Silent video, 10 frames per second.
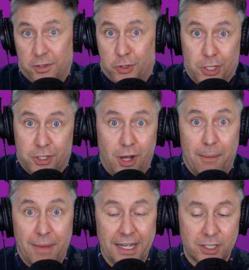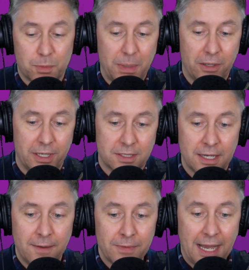It's just not my experience
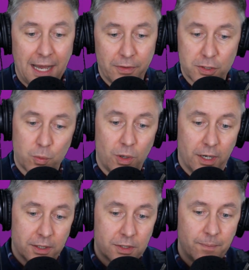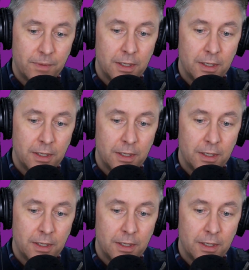how this works.